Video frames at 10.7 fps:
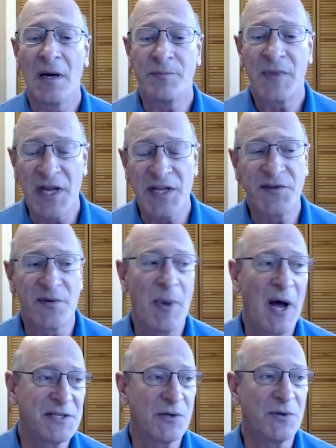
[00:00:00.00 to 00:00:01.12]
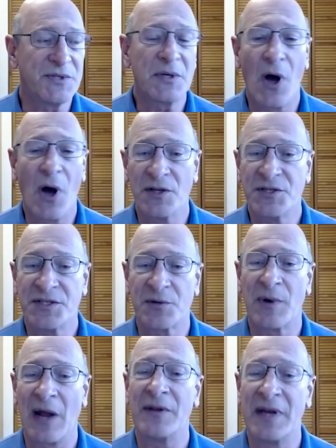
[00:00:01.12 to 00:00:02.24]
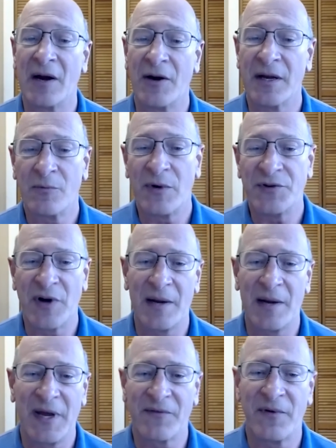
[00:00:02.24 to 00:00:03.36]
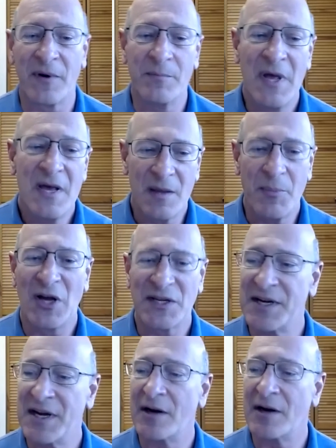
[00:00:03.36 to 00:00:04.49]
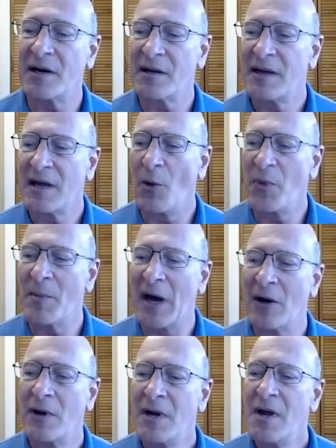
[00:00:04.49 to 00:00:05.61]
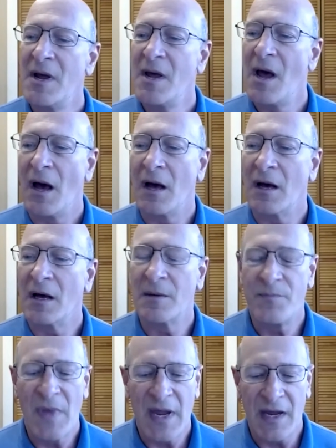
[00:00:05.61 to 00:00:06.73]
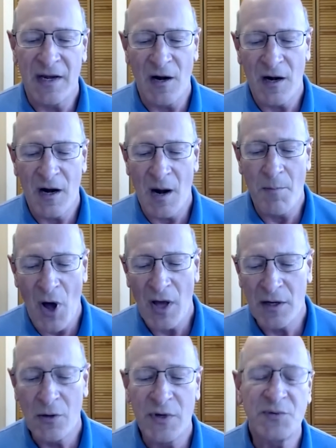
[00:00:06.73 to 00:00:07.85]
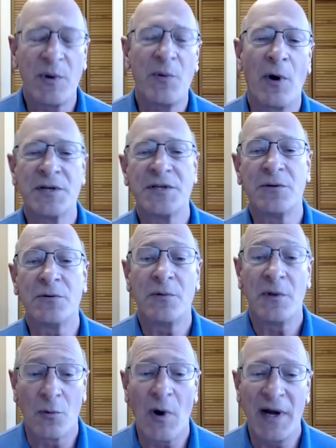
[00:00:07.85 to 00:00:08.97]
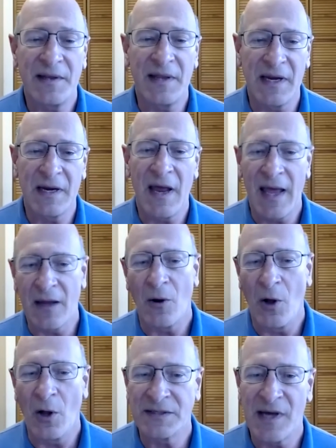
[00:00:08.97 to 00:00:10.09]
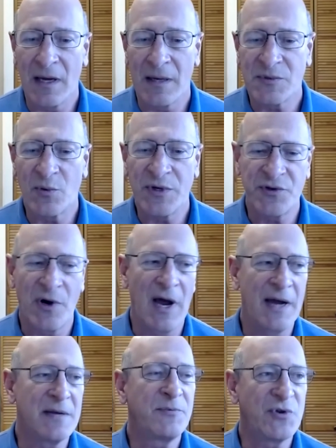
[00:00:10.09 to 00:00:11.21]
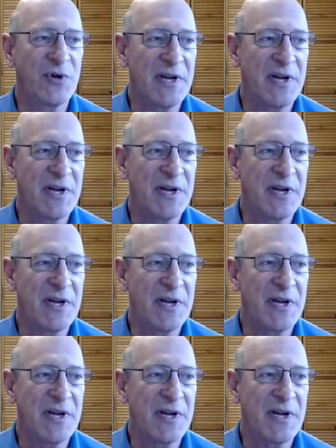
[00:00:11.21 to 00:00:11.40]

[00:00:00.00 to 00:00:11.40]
kids from high schools and colleges around the area. We try to pick from the Boston area to help them out. And our motto is we want to do the right thing at all times. We try to treat